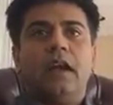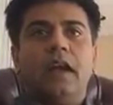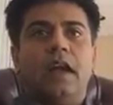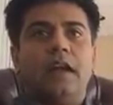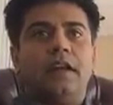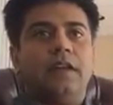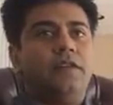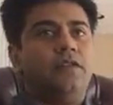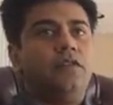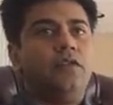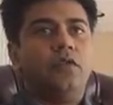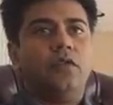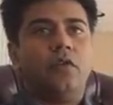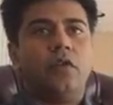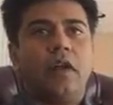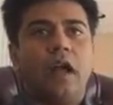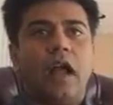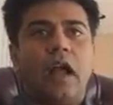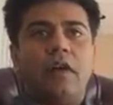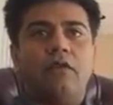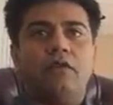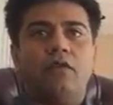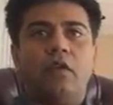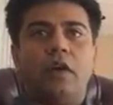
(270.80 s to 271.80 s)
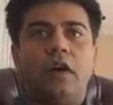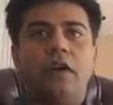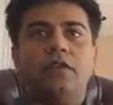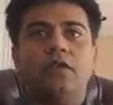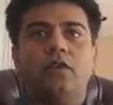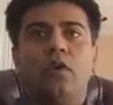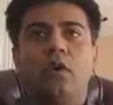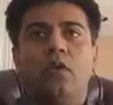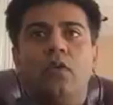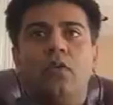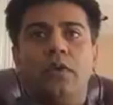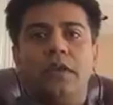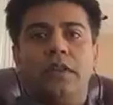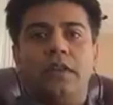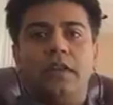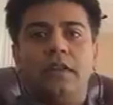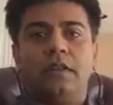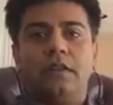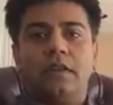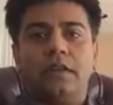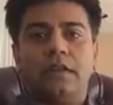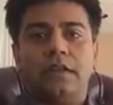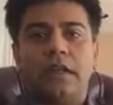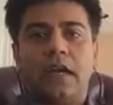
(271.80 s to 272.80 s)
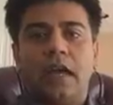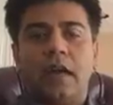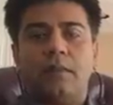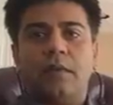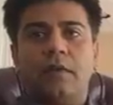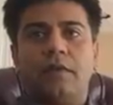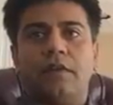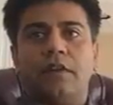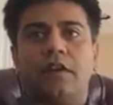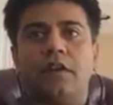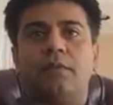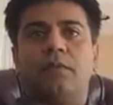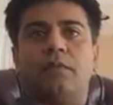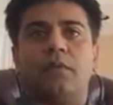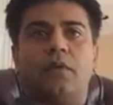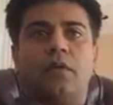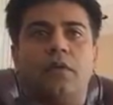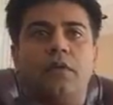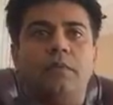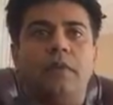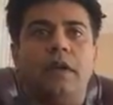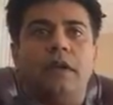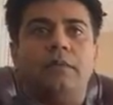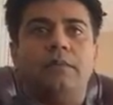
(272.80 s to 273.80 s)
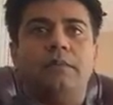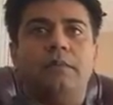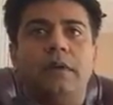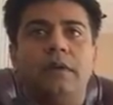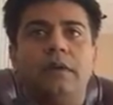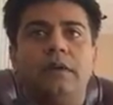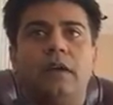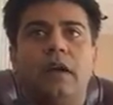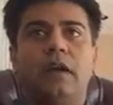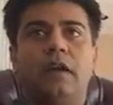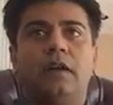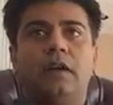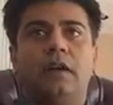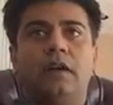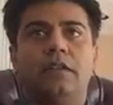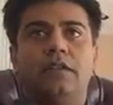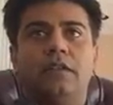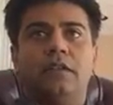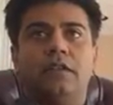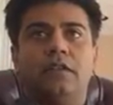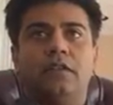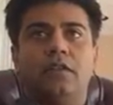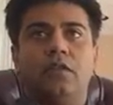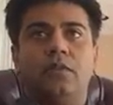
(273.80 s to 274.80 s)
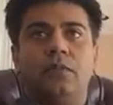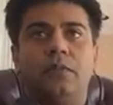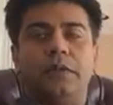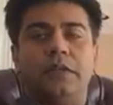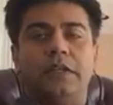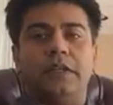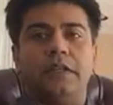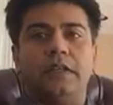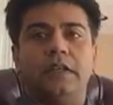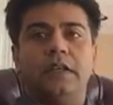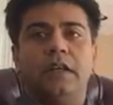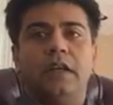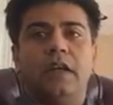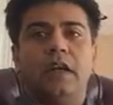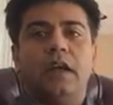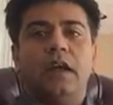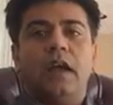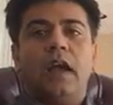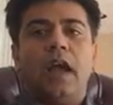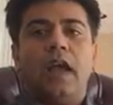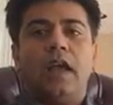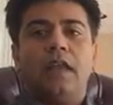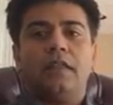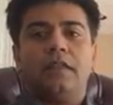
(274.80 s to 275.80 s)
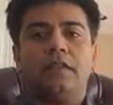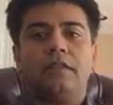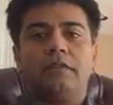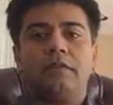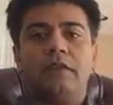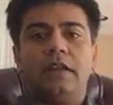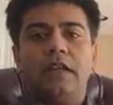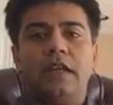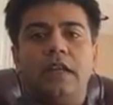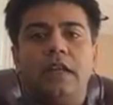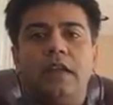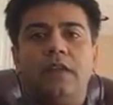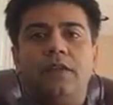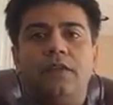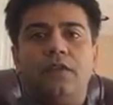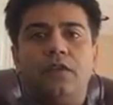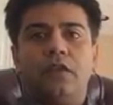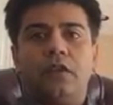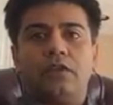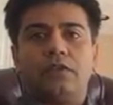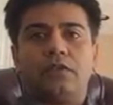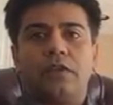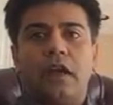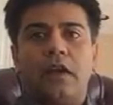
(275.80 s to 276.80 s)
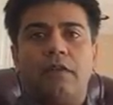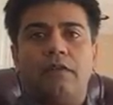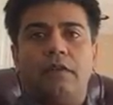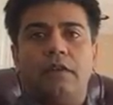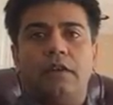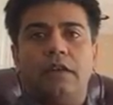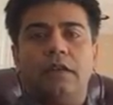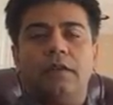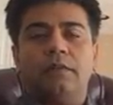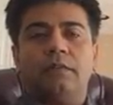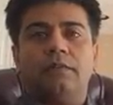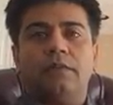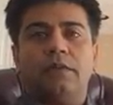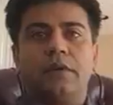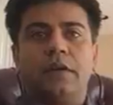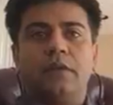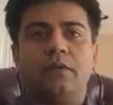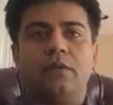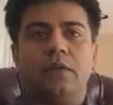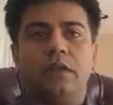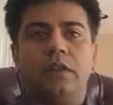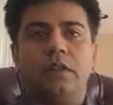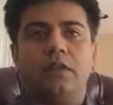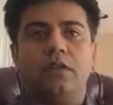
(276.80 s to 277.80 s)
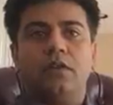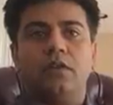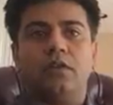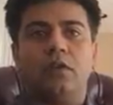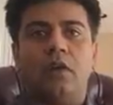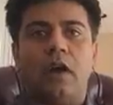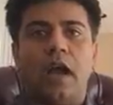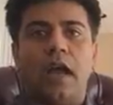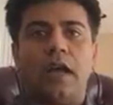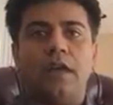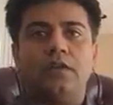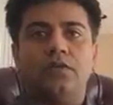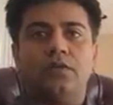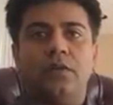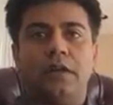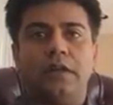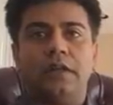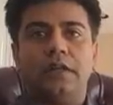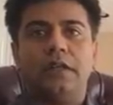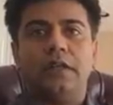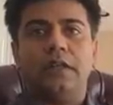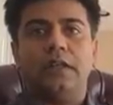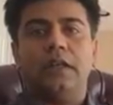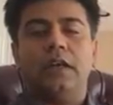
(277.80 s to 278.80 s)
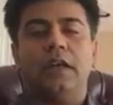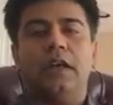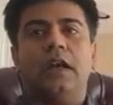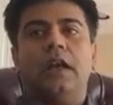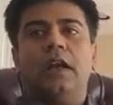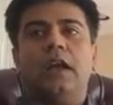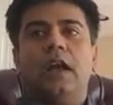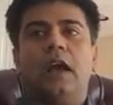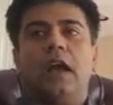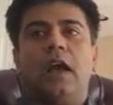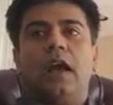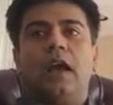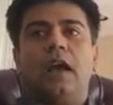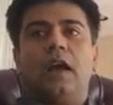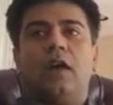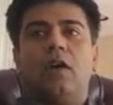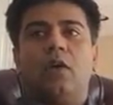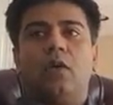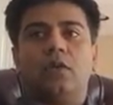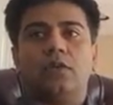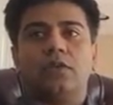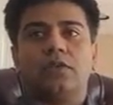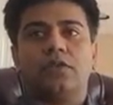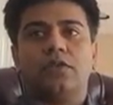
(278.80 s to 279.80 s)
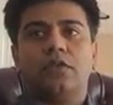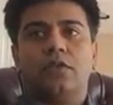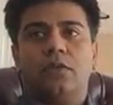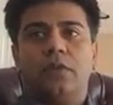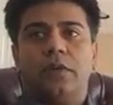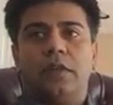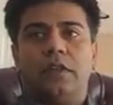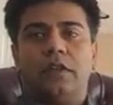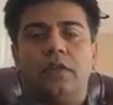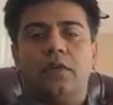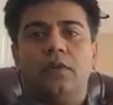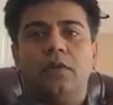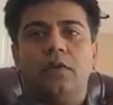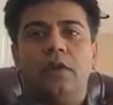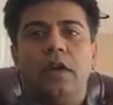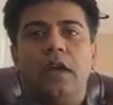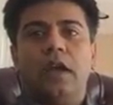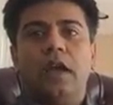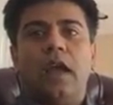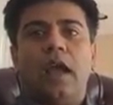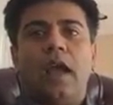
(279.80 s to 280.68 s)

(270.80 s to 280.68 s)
And if you don't have one, you are within the time of an employment under the OPT. And three, if you're traveling, bring with you your I-20 also with you.